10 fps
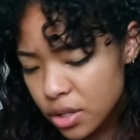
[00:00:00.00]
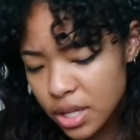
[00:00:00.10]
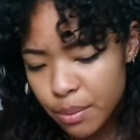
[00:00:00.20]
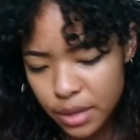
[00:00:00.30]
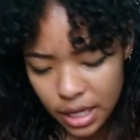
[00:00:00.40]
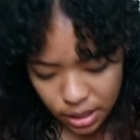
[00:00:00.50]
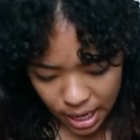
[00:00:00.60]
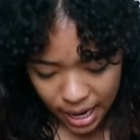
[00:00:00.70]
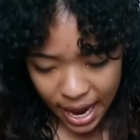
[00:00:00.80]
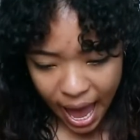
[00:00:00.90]
So something
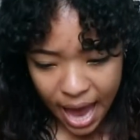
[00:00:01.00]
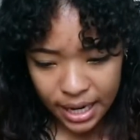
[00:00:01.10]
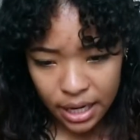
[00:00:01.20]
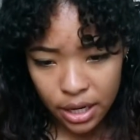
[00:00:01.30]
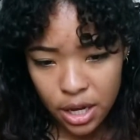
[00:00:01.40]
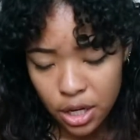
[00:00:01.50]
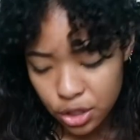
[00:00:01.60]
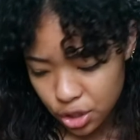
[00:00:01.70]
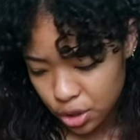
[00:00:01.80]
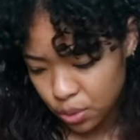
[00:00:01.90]
that I added
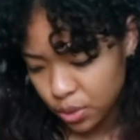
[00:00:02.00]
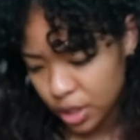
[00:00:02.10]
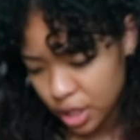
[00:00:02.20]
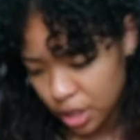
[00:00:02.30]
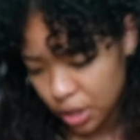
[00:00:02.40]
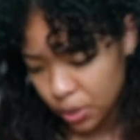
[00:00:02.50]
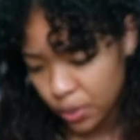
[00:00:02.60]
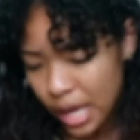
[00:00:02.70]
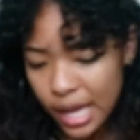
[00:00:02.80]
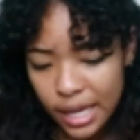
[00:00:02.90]
to the
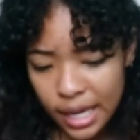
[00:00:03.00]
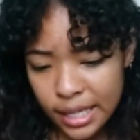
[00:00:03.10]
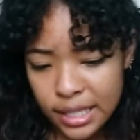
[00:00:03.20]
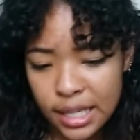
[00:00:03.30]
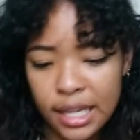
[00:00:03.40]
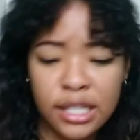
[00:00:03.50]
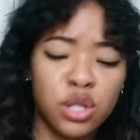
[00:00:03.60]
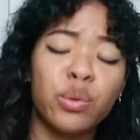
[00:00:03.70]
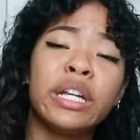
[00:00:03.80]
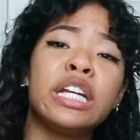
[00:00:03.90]
queue is the
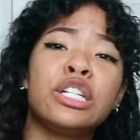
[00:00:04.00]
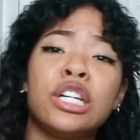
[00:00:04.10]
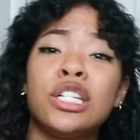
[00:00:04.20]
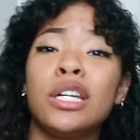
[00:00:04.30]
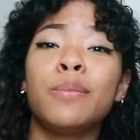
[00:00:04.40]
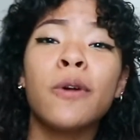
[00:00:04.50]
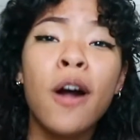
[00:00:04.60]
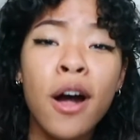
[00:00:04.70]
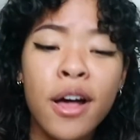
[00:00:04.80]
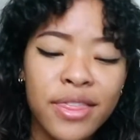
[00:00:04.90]
Sweety Gigi
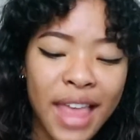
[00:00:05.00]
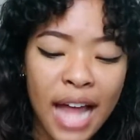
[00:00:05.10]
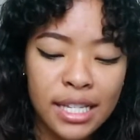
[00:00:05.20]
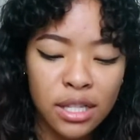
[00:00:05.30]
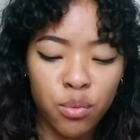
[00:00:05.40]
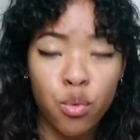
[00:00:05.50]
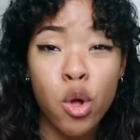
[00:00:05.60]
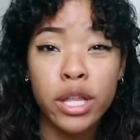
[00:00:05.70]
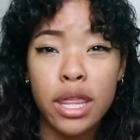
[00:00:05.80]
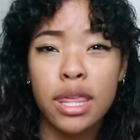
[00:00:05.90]
Bra. That's the
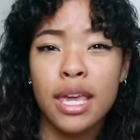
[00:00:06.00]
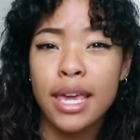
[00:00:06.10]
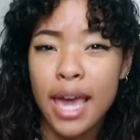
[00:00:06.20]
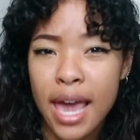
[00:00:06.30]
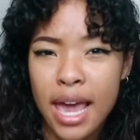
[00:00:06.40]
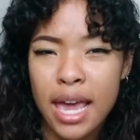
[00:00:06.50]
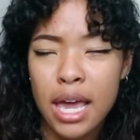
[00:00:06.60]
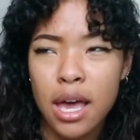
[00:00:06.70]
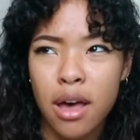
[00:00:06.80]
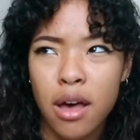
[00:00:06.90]
Wool and the
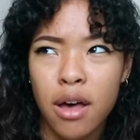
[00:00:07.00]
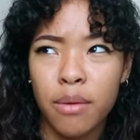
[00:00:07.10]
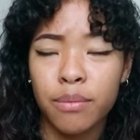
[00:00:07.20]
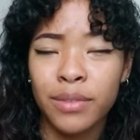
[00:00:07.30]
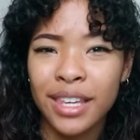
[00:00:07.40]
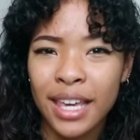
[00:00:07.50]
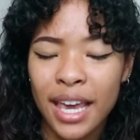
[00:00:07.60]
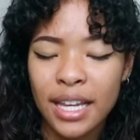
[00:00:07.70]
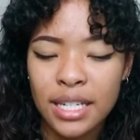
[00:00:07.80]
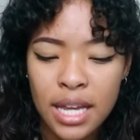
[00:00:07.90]
Gang
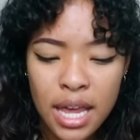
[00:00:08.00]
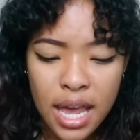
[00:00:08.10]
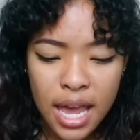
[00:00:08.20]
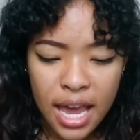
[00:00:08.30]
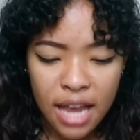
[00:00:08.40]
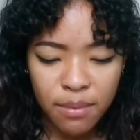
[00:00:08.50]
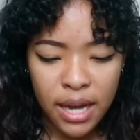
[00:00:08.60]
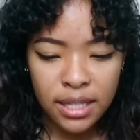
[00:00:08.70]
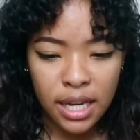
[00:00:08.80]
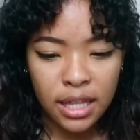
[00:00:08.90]
kit. It
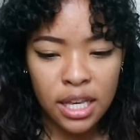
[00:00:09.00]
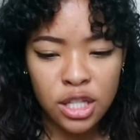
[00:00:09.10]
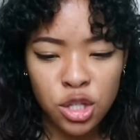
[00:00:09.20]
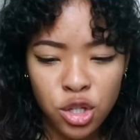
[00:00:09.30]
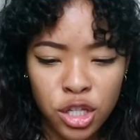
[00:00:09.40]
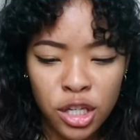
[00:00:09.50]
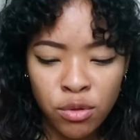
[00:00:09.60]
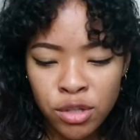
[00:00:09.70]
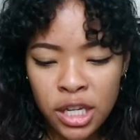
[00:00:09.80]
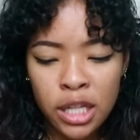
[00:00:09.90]
makes like this
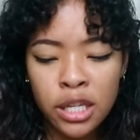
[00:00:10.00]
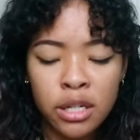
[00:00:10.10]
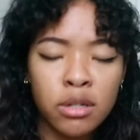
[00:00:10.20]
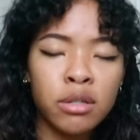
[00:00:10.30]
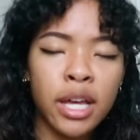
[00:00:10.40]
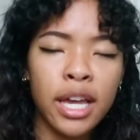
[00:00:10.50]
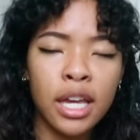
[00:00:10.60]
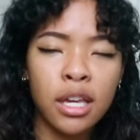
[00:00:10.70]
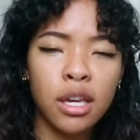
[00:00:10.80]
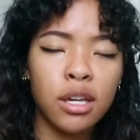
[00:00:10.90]
cutesy little
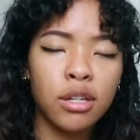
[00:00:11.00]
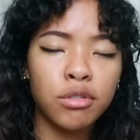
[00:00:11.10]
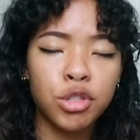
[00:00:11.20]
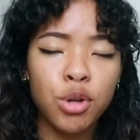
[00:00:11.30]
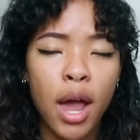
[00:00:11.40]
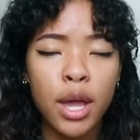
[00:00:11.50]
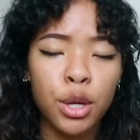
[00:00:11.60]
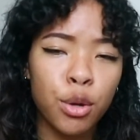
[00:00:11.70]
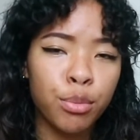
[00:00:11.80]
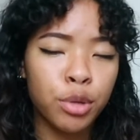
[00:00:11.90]
like
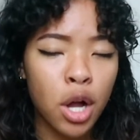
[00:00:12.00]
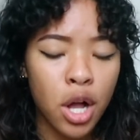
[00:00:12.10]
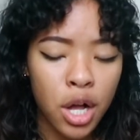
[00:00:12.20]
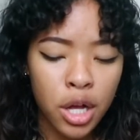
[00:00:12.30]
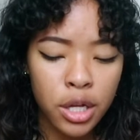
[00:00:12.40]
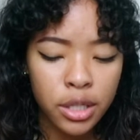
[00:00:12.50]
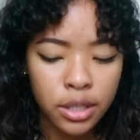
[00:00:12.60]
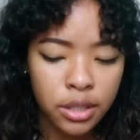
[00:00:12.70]
triangle bra,